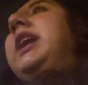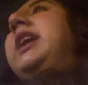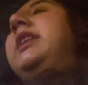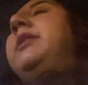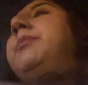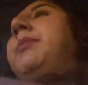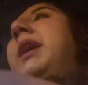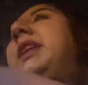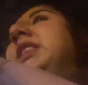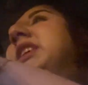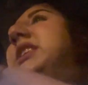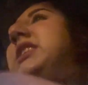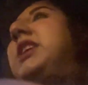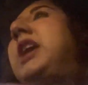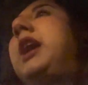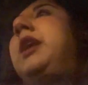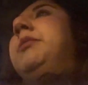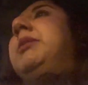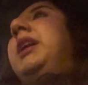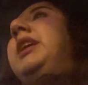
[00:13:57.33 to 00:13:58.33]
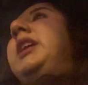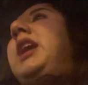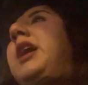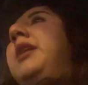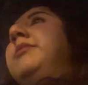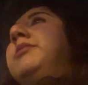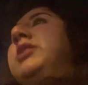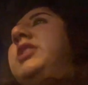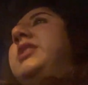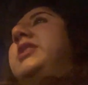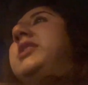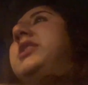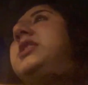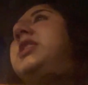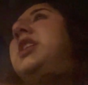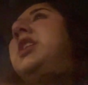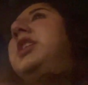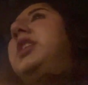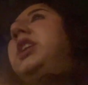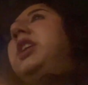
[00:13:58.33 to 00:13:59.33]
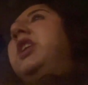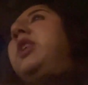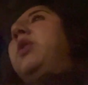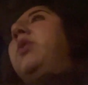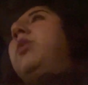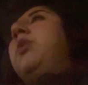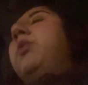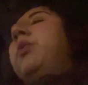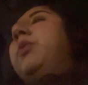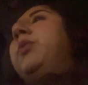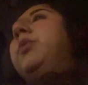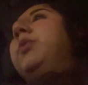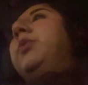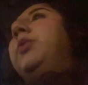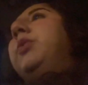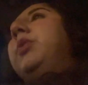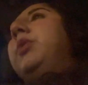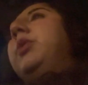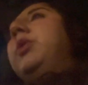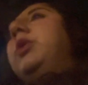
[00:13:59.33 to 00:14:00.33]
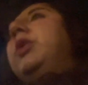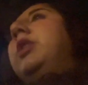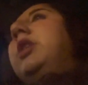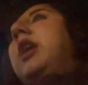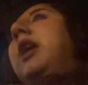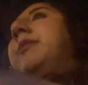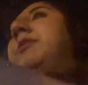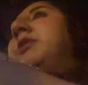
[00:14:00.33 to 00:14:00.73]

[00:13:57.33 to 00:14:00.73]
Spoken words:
and by this time, like, I'm just, you know, I'm